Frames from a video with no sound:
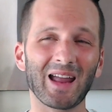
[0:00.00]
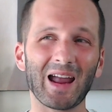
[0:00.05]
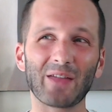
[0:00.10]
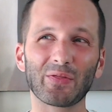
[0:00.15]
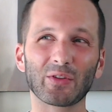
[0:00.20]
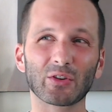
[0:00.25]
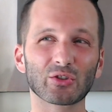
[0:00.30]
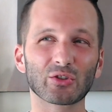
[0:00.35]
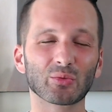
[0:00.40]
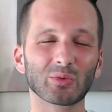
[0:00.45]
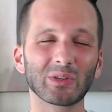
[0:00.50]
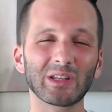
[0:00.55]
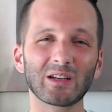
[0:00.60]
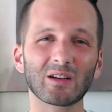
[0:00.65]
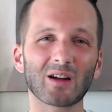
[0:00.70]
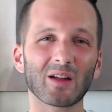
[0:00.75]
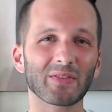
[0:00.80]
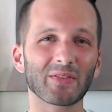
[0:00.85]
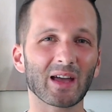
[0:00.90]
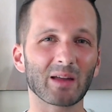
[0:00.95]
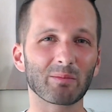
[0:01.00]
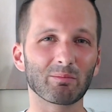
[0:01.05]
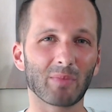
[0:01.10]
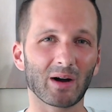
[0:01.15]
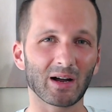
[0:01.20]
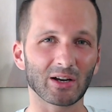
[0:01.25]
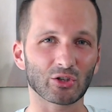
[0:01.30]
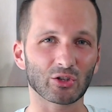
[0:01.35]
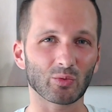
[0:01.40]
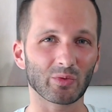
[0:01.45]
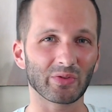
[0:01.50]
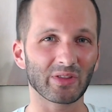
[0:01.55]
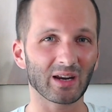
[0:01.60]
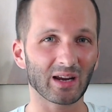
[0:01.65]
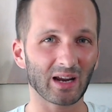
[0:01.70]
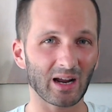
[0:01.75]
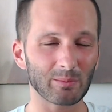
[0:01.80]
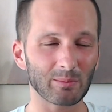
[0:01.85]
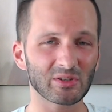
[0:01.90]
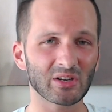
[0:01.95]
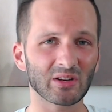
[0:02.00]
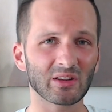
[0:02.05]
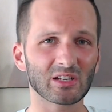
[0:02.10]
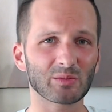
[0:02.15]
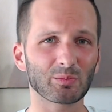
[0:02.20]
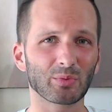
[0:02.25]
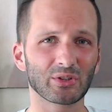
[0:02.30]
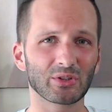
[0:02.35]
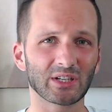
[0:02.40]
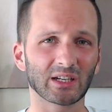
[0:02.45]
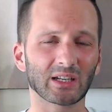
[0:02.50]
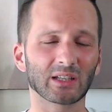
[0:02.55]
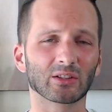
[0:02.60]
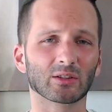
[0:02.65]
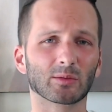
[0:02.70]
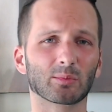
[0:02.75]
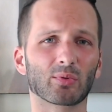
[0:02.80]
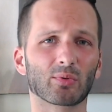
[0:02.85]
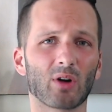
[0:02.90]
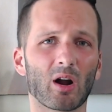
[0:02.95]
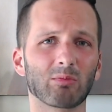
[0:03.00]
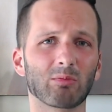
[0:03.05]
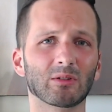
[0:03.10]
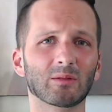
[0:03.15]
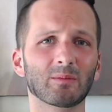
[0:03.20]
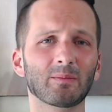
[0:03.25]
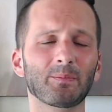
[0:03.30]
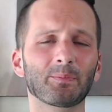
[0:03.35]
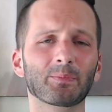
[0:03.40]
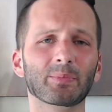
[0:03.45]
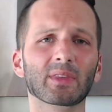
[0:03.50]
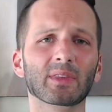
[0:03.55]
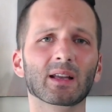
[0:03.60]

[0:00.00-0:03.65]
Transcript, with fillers: And there's really not that much when it comes to this particular problem